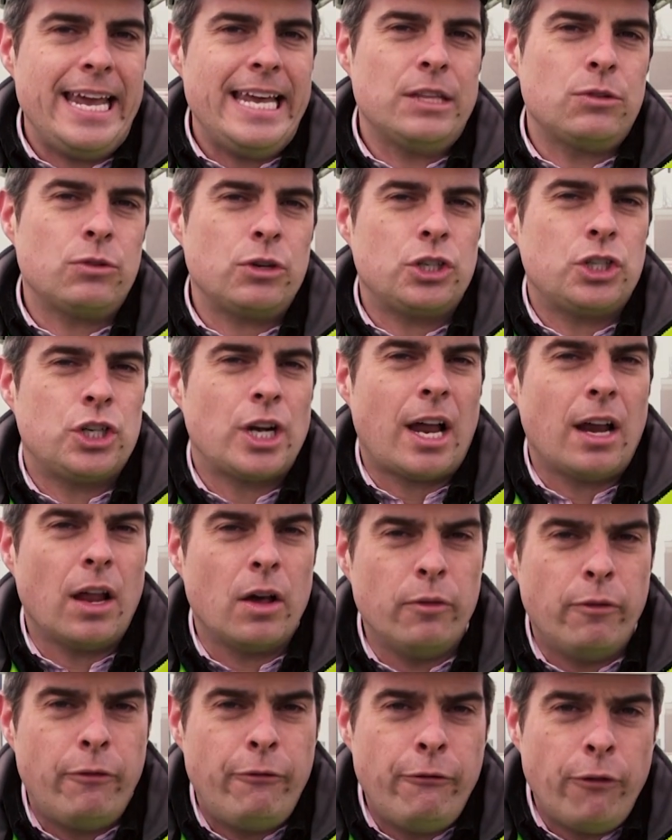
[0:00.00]
either a
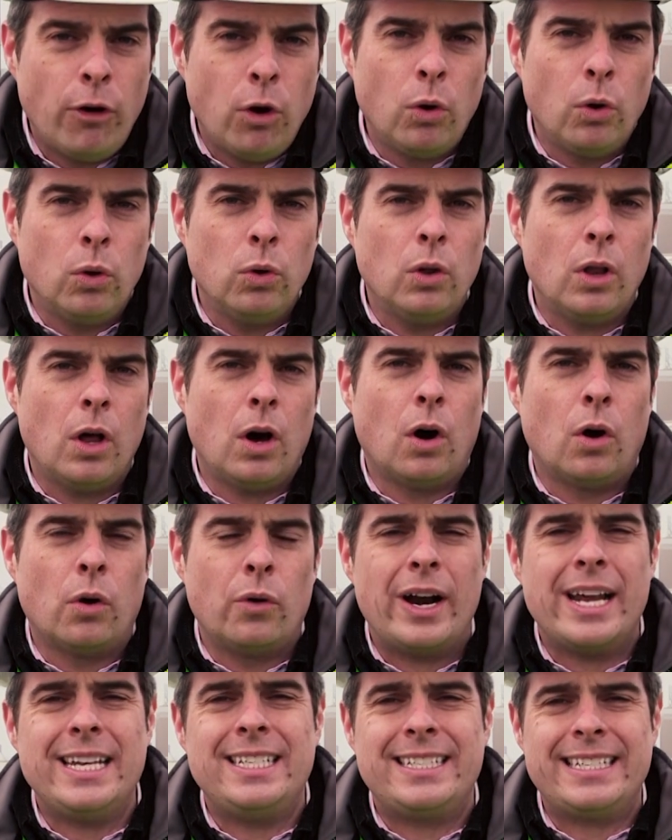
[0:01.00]
shallow fall
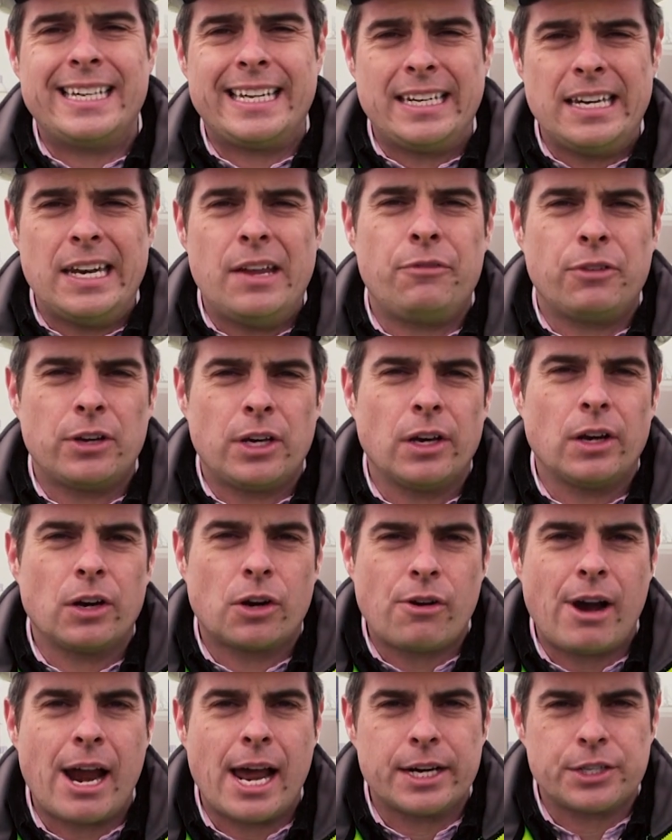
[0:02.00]
or a significant
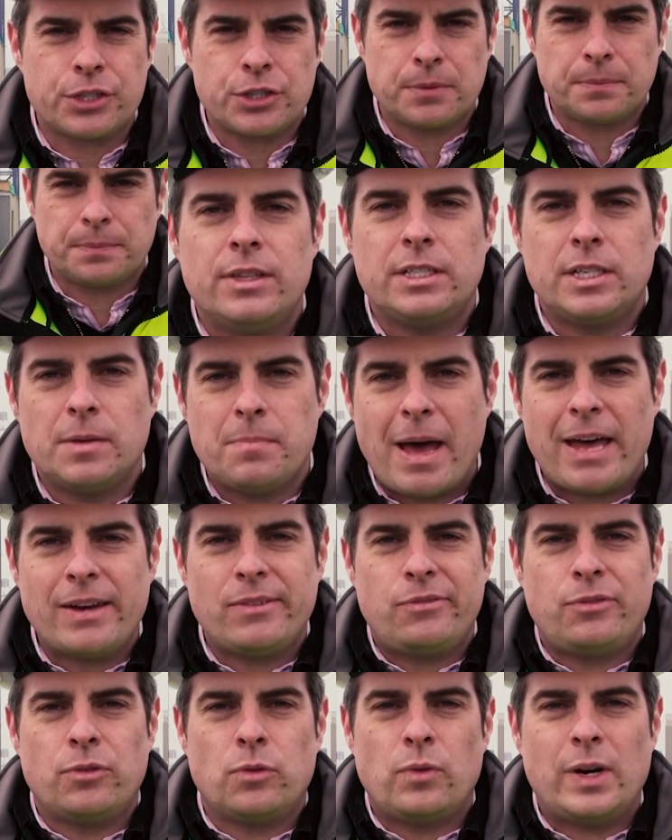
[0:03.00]
crash. The
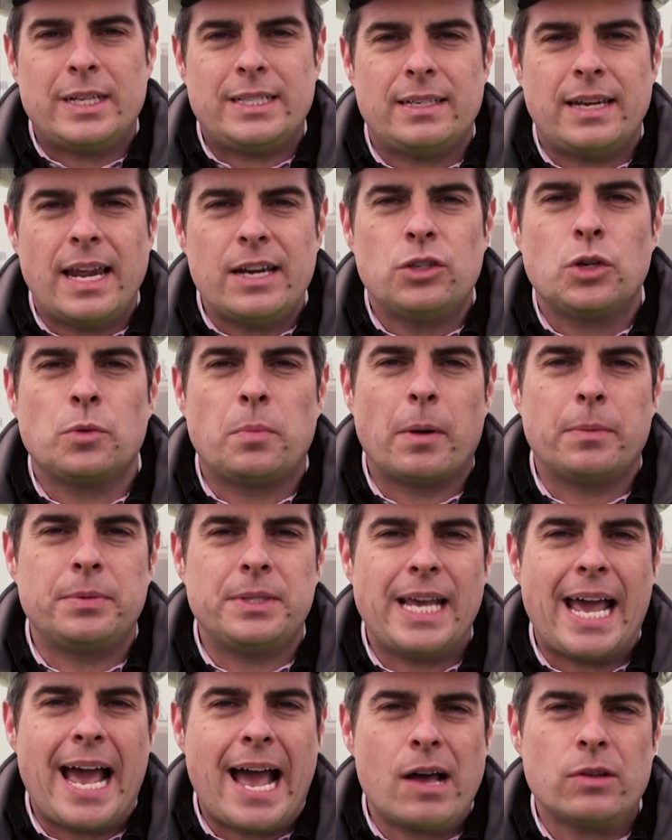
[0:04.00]
demand for residential
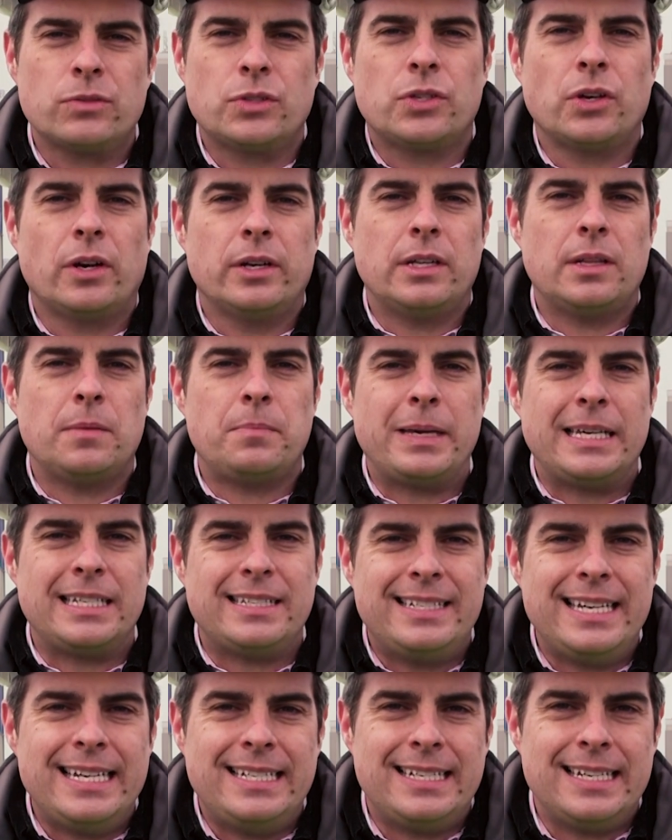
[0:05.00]
property outside of the big
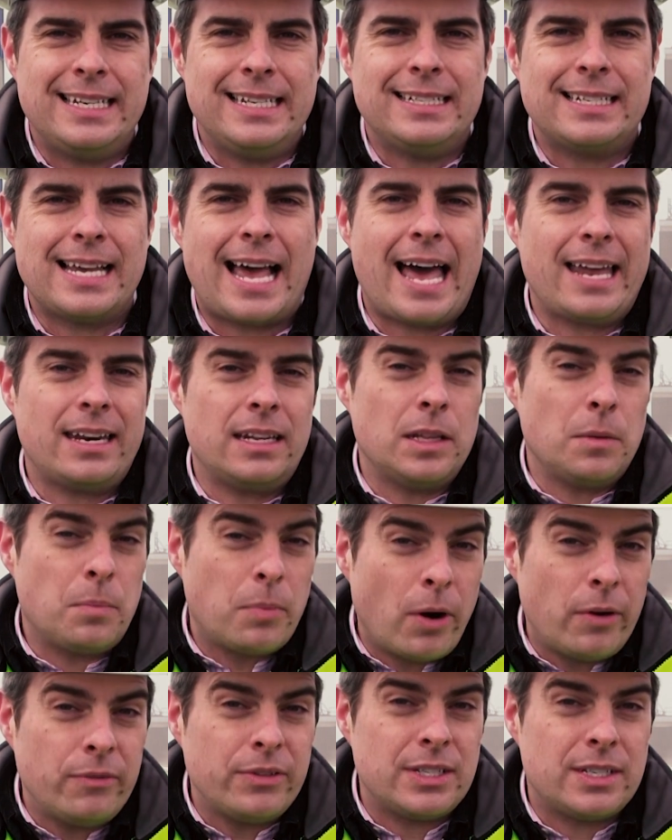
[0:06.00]
cities and in the
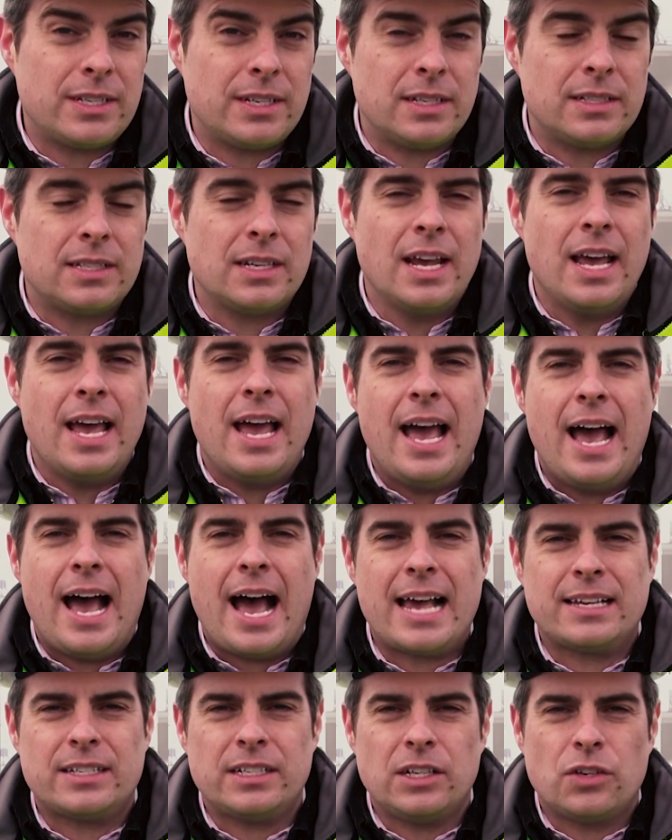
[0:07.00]
provinces
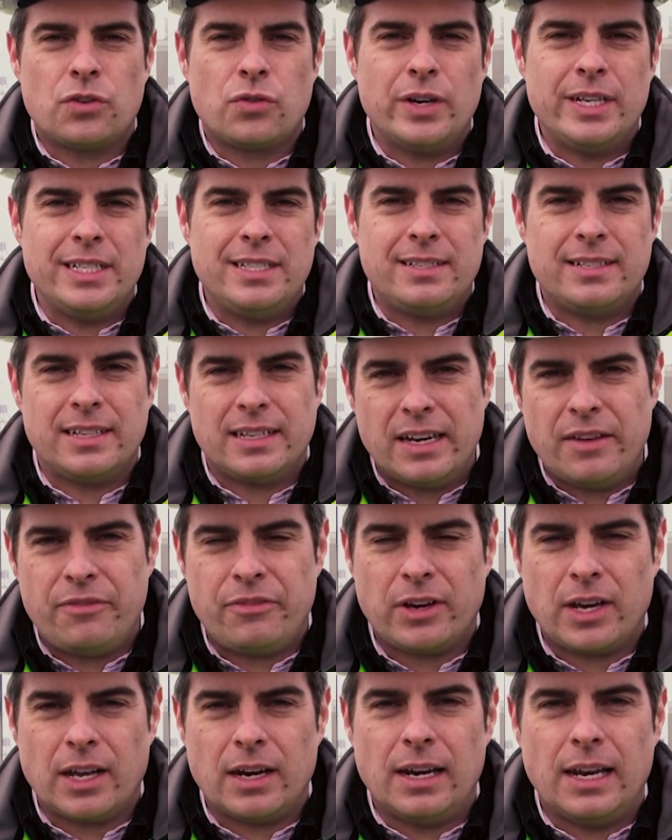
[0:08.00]
has increased
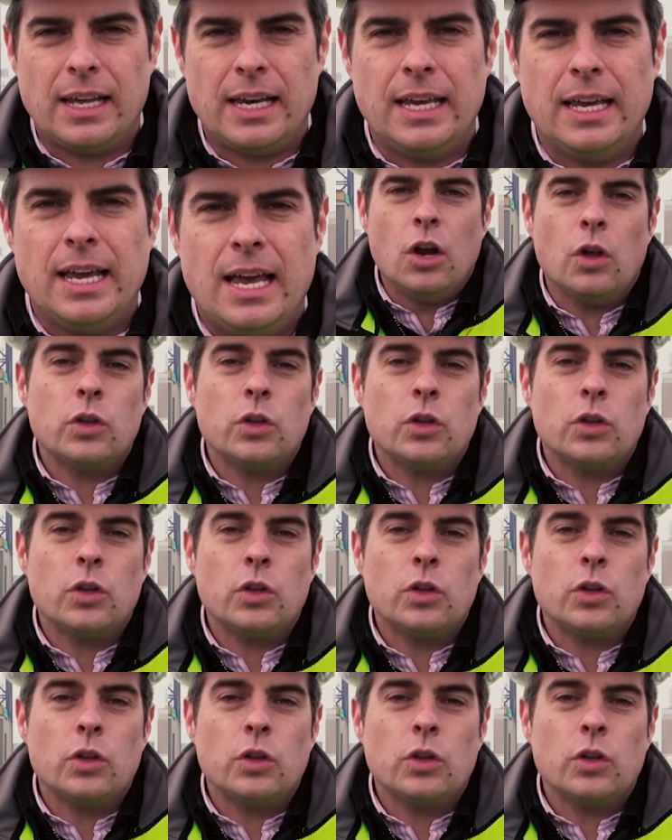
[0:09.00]
significantly.